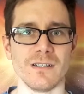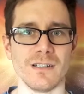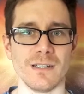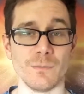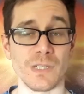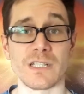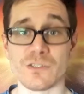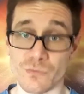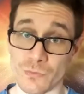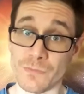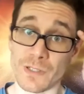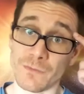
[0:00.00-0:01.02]
And because
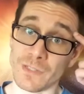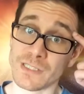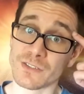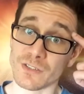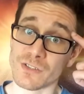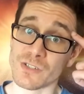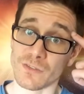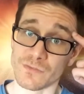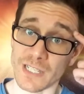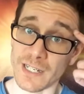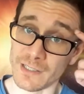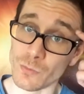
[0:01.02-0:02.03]
we've convinced ourselves
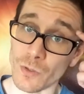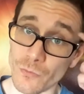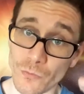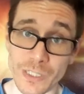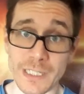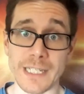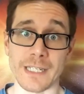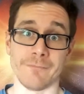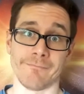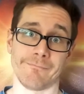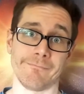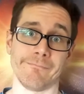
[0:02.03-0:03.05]
that it's what we
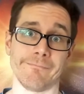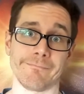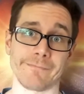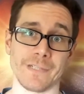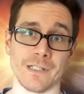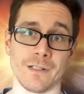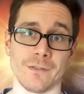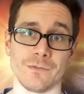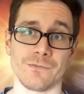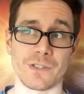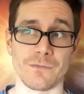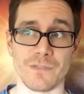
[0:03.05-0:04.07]
need.
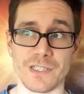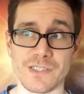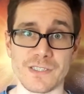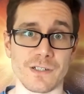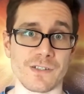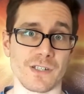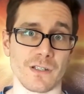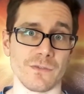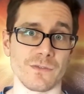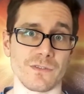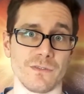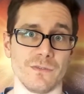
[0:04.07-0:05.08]
We've convinced
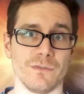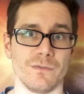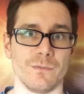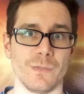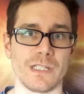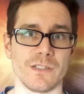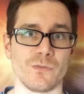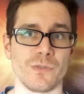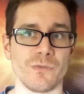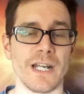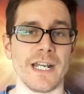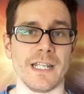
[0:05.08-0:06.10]
ourselves because
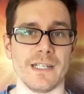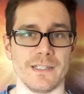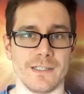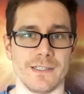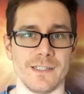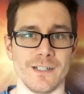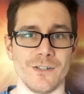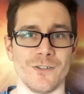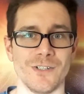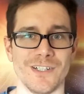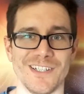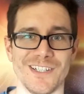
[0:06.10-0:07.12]
we read it,
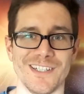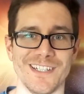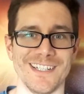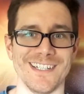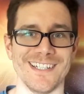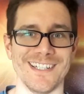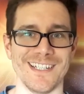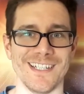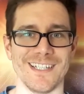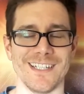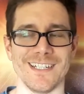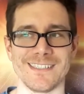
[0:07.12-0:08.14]

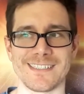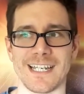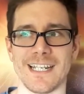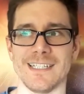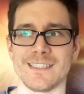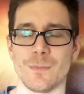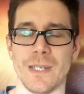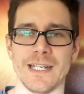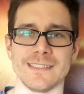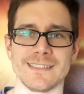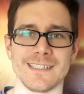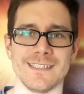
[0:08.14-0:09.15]
in a science
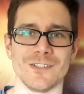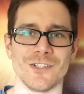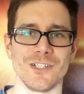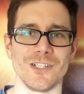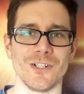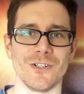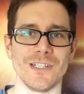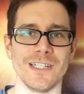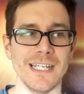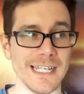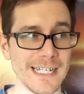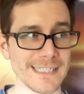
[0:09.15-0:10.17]
magazine, or and
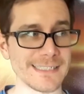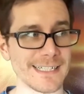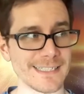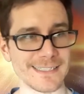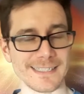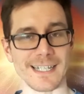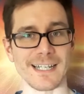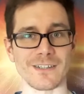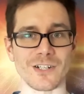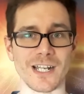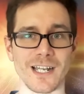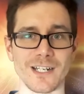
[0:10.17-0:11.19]
that's not to say that
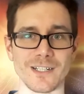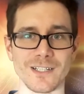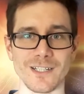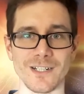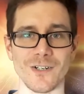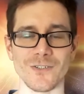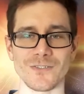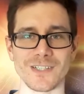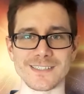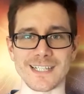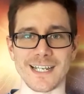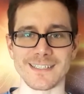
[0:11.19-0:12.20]
they're not,
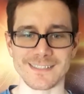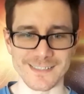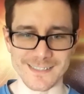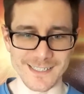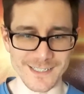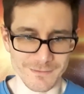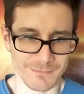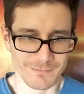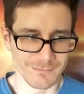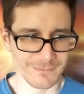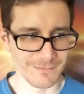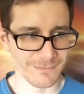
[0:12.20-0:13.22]
that science isn't
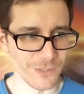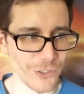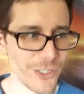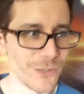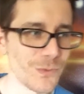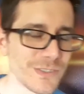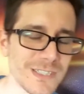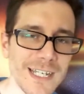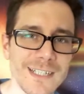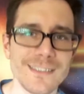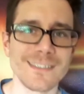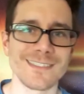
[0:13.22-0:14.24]
learning what
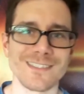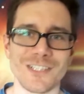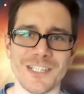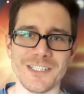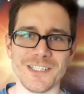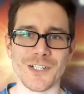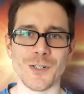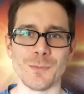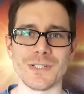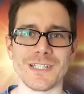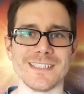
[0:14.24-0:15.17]
science is learning, but